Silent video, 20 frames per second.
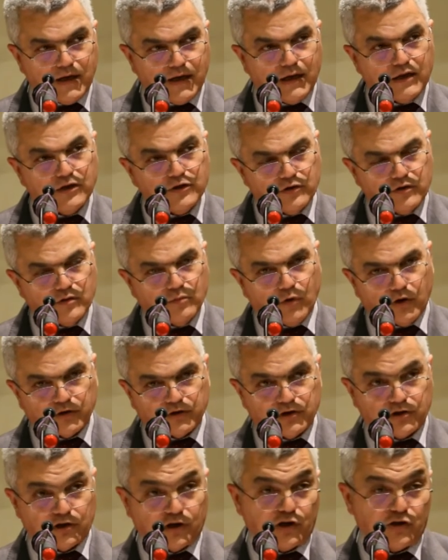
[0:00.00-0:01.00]
into the
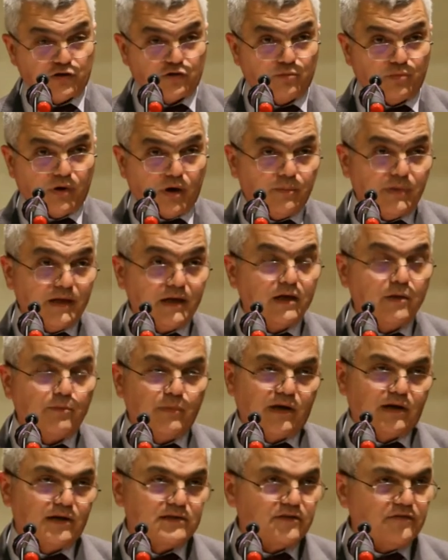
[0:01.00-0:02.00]
modern Turkish Republic
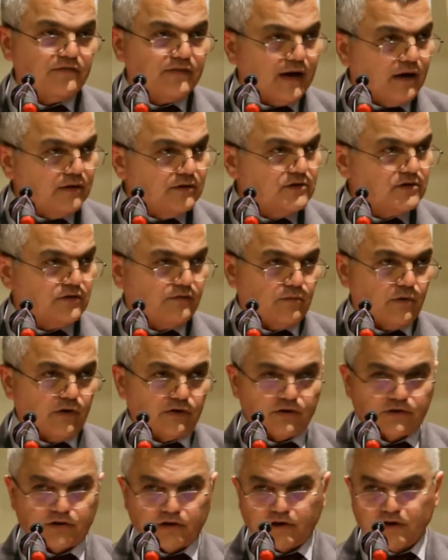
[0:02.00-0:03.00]
because the founders of the
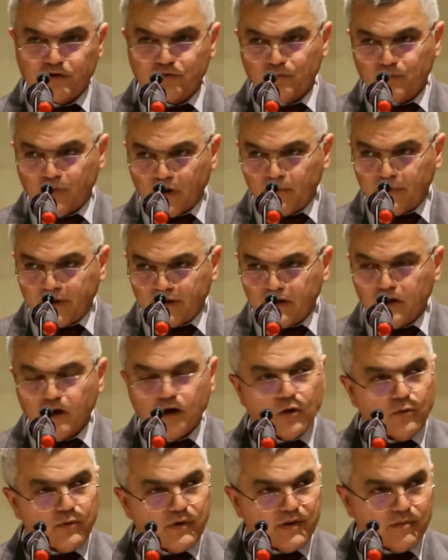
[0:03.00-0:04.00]
modern Turkish Republic
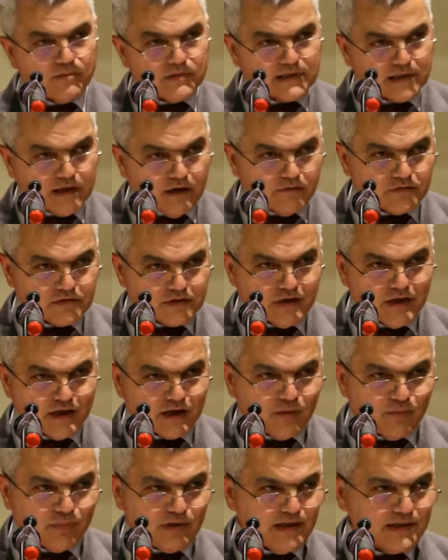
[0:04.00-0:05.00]
were themselves
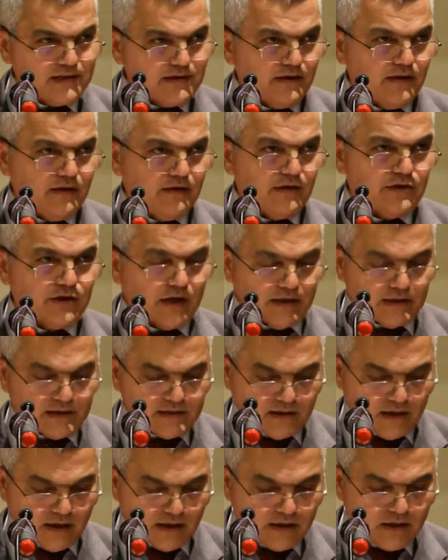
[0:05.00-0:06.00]
complicit in the
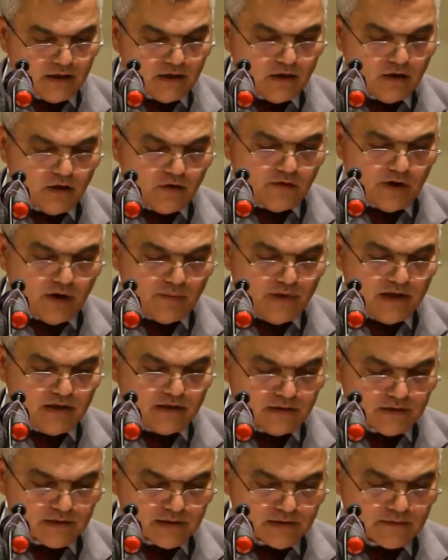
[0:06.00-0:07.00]
genocide of
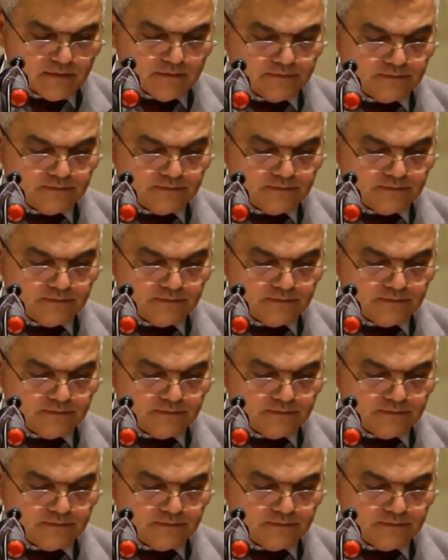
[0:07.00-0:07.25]
Armenians.